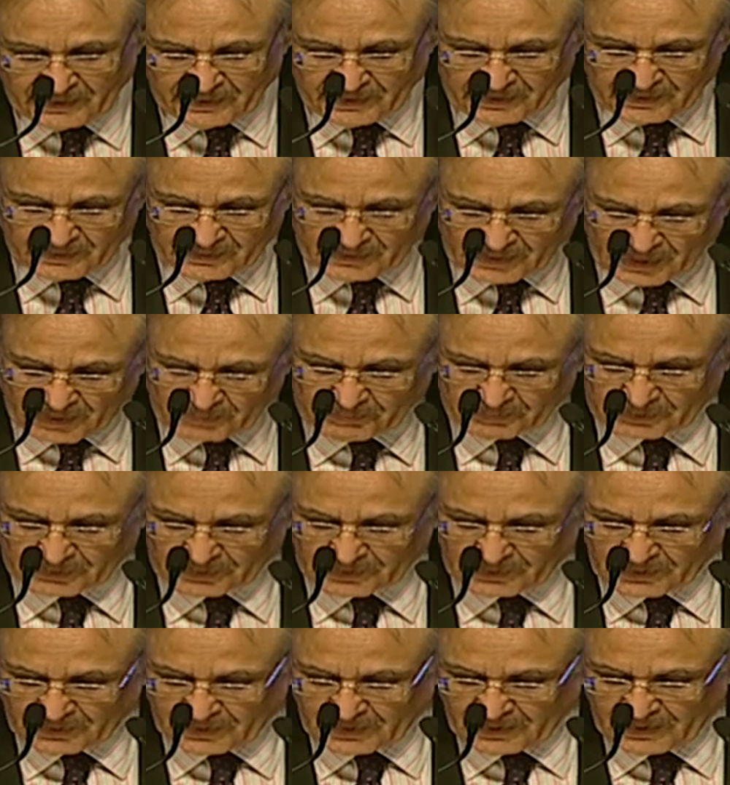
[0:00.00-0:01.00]
capital
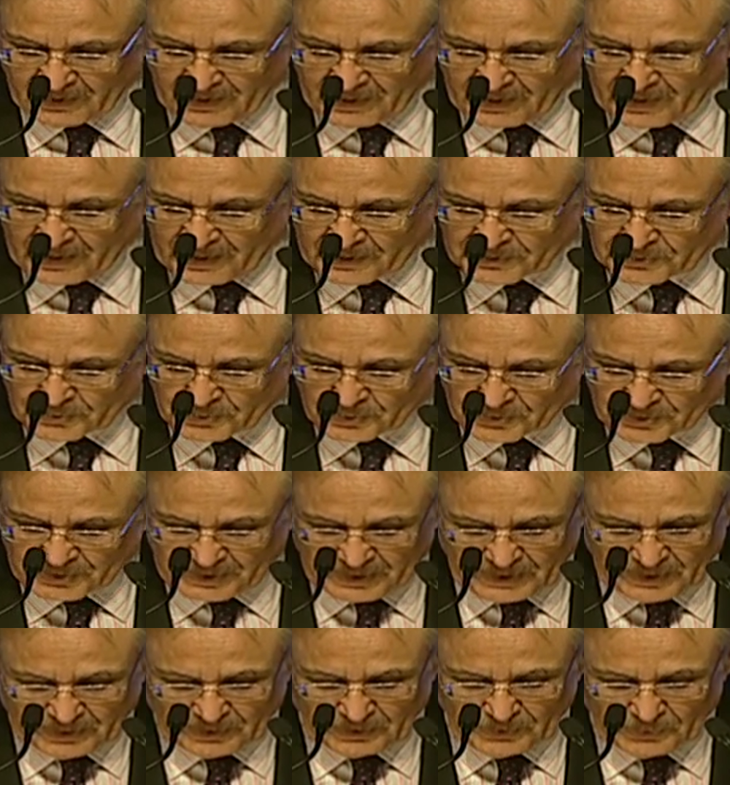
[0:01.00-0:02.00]
has to
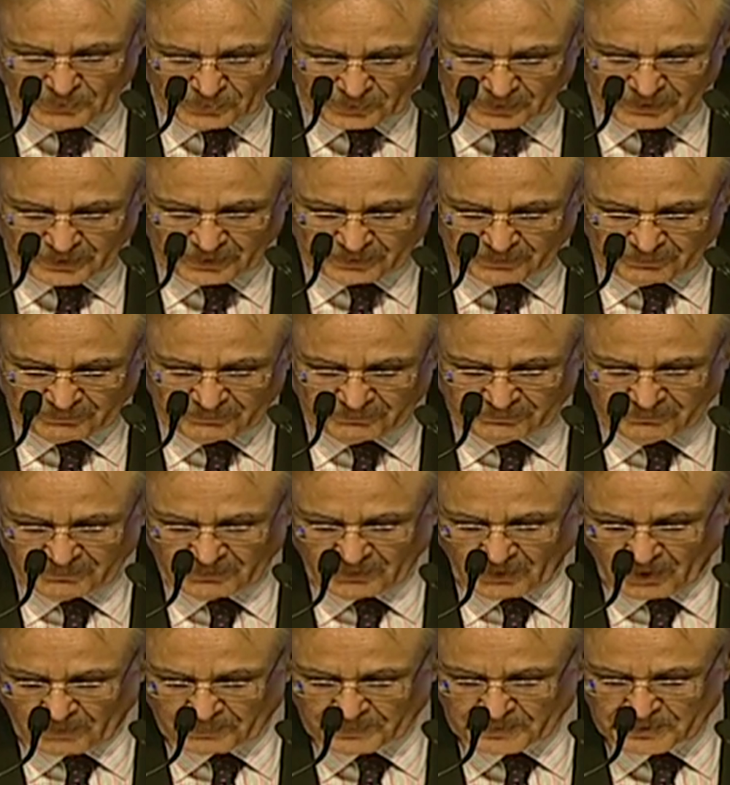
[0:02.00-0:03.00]
seek lucrative
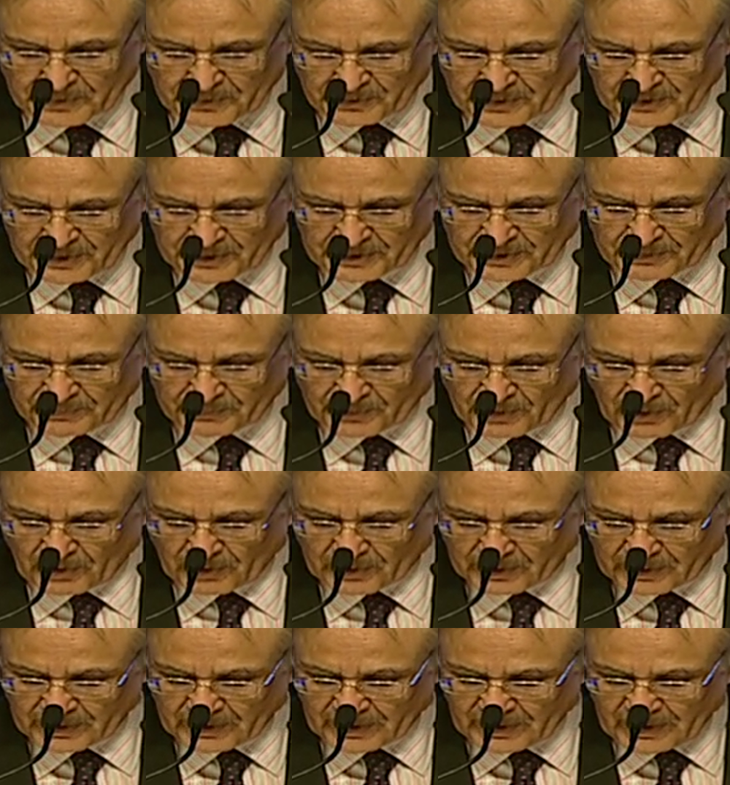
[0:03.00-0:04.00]
opportunities abroad,
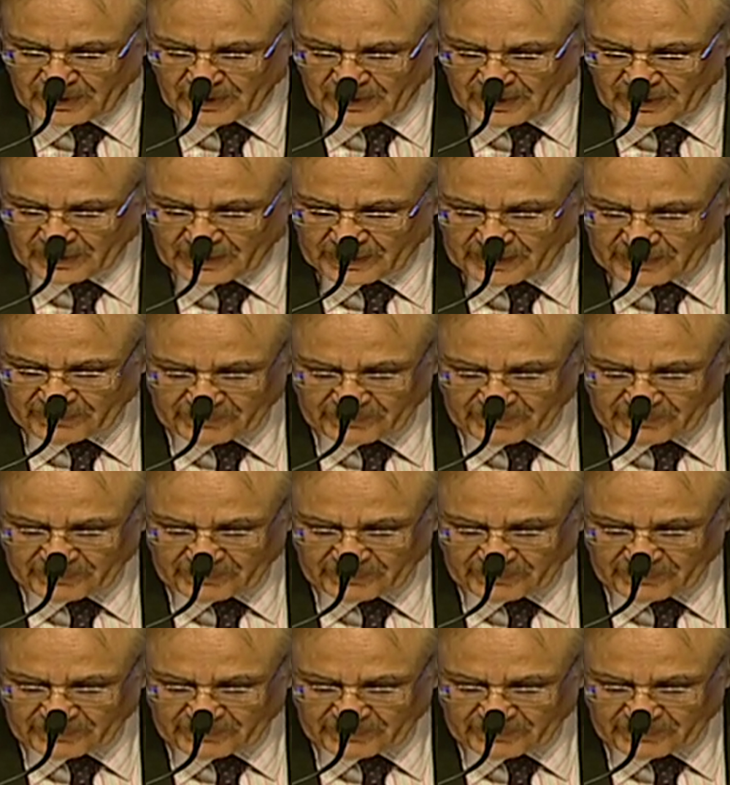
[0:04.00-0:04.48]
given the